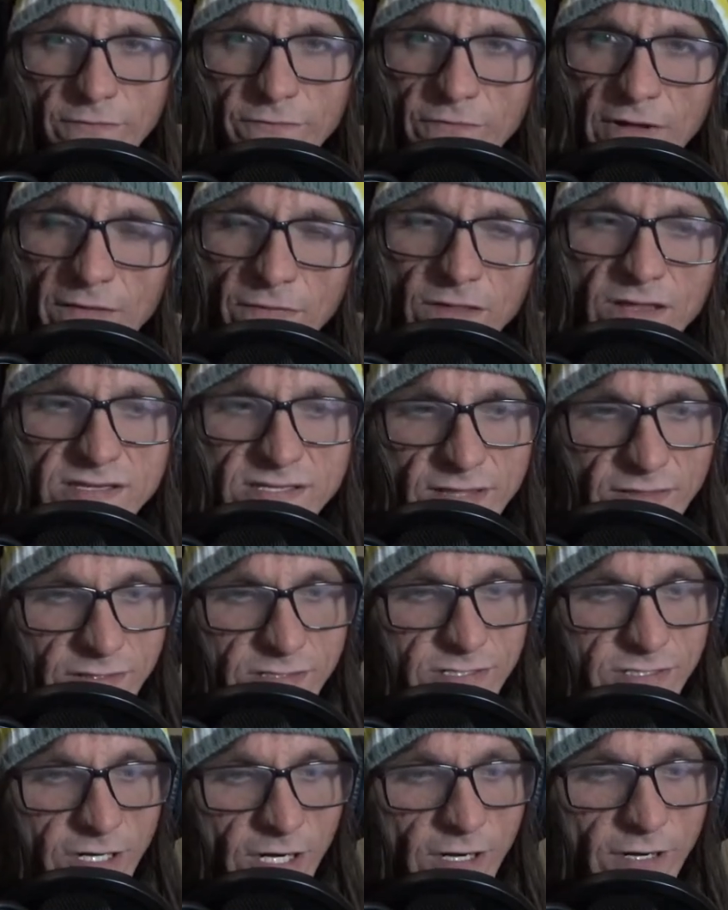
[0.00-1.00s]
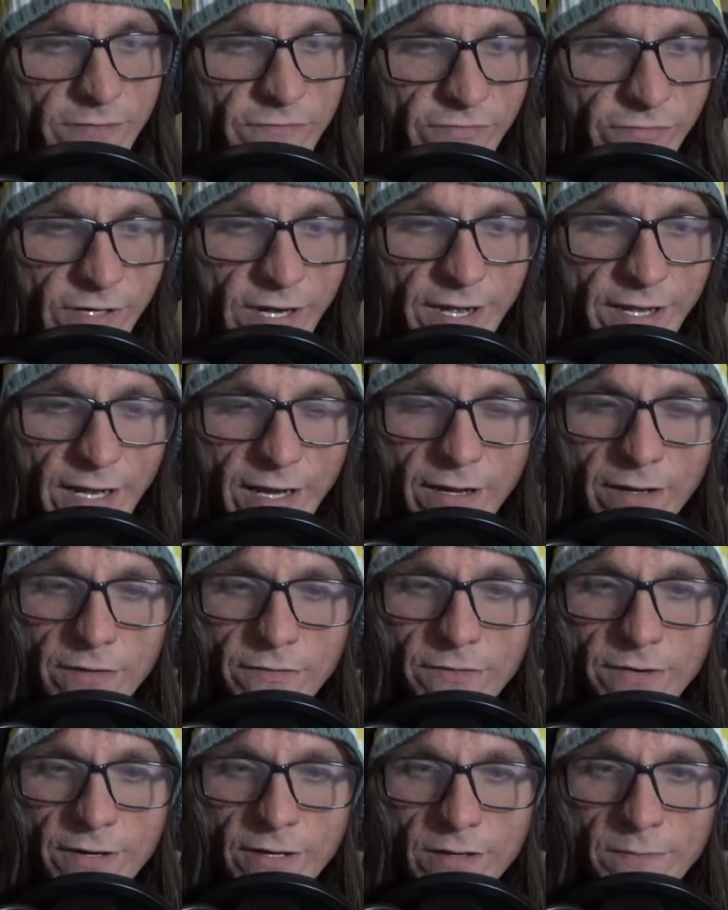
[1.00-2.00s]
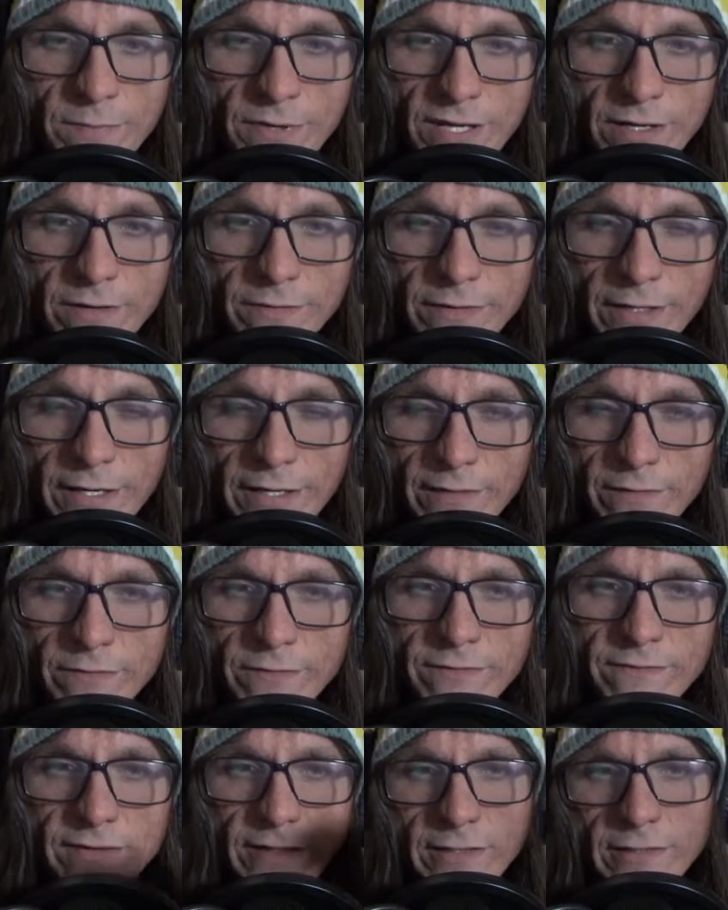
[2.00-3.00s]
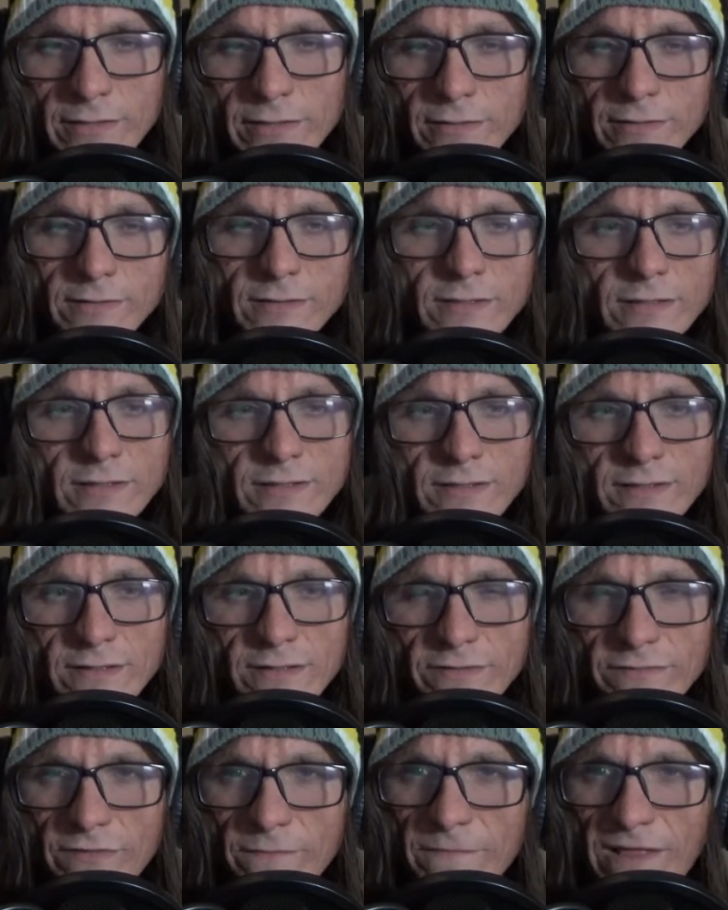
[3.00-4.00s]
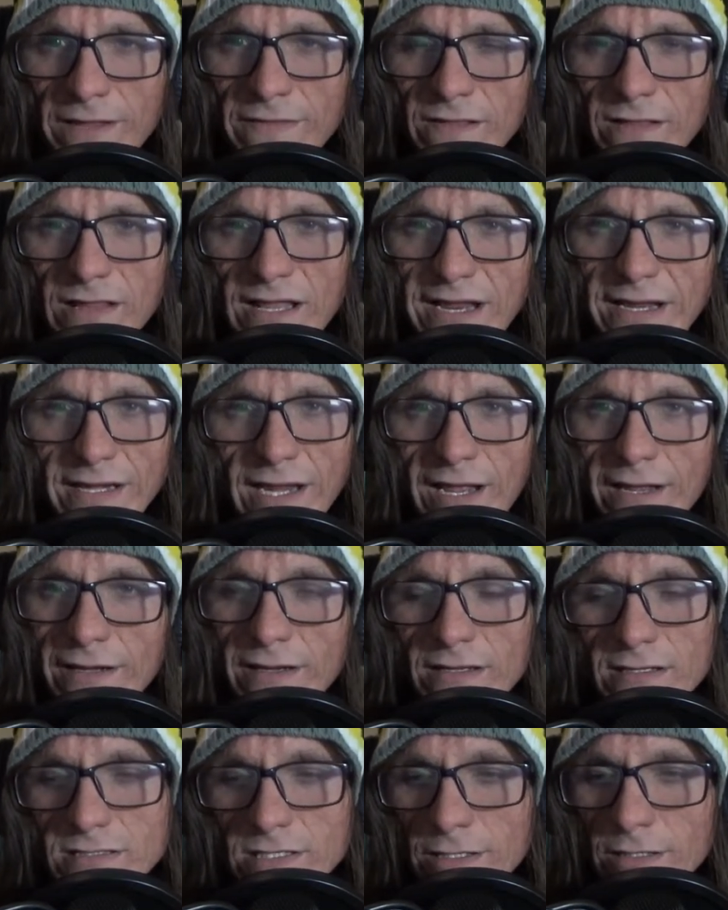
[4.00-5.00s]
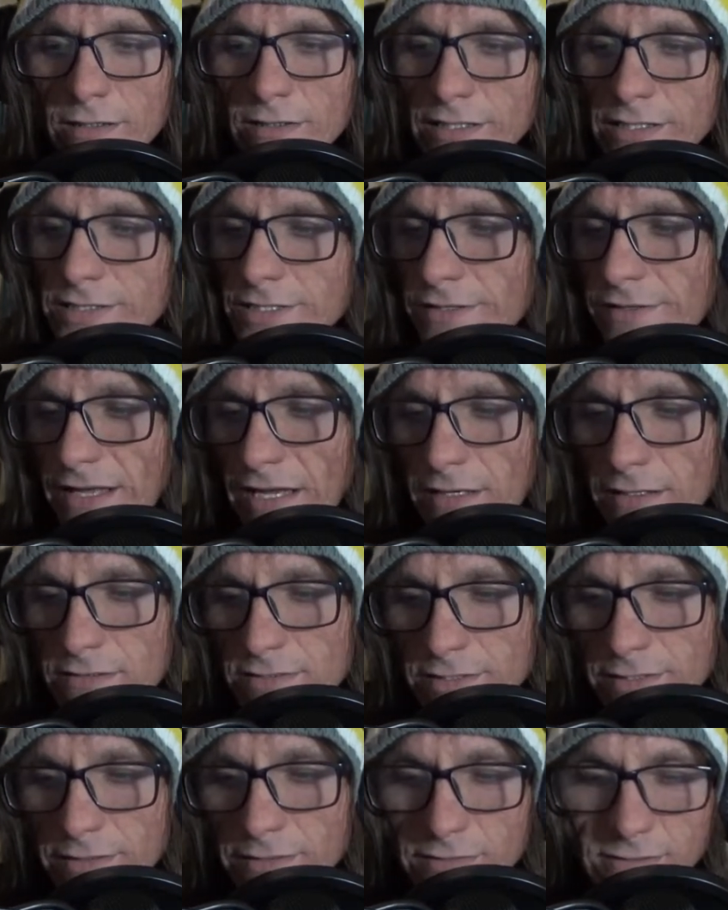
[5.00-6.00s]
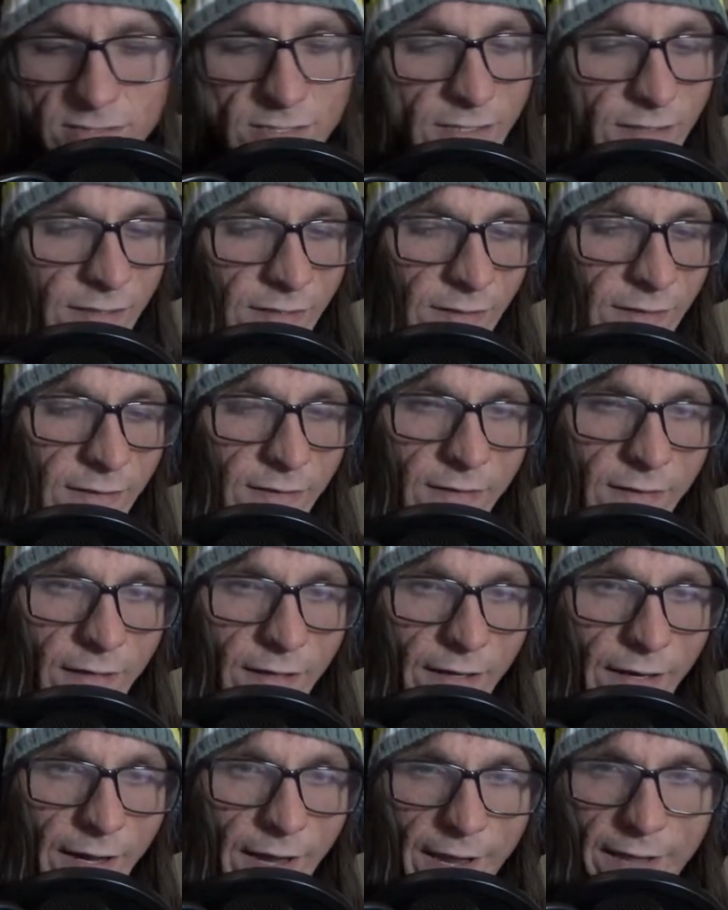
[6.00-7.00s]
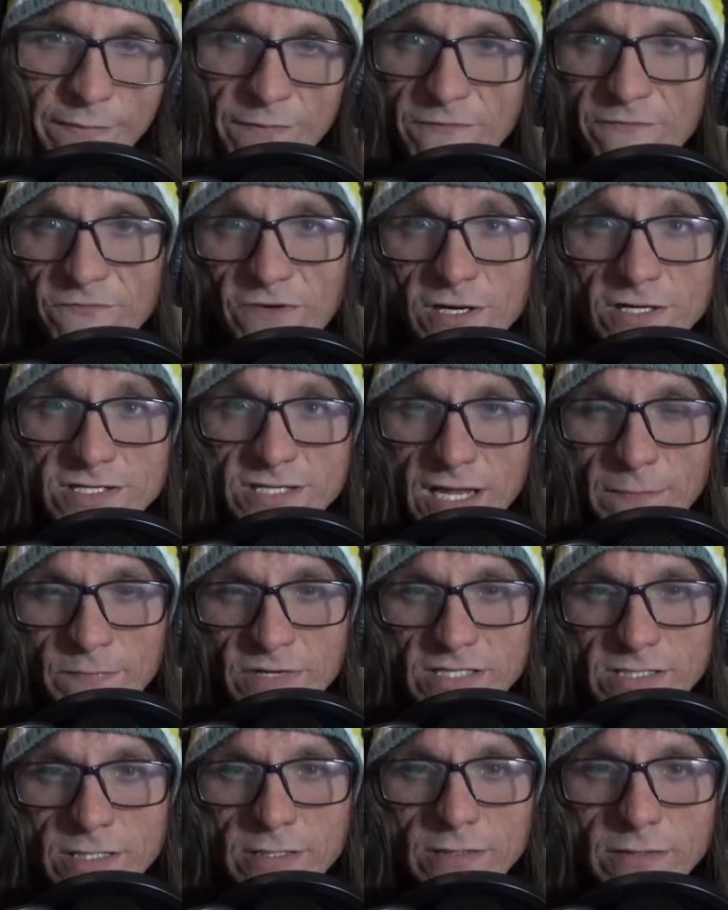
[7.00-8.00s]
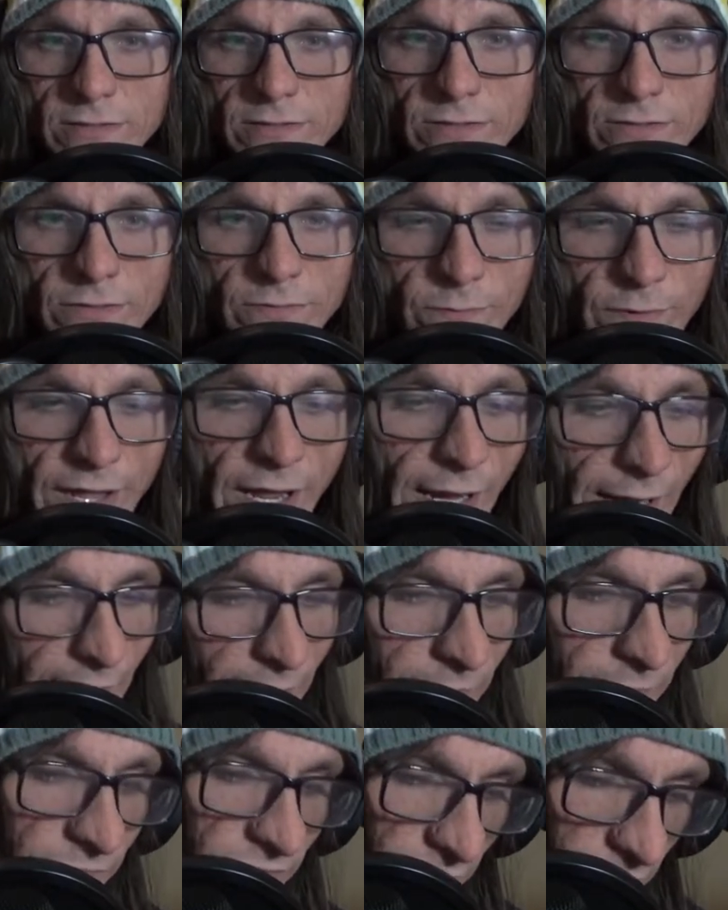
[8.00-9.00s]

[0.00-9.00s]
at least at the start for right now, they're going to be around uh, from like the late 90s, early 2000s. And the first episode we have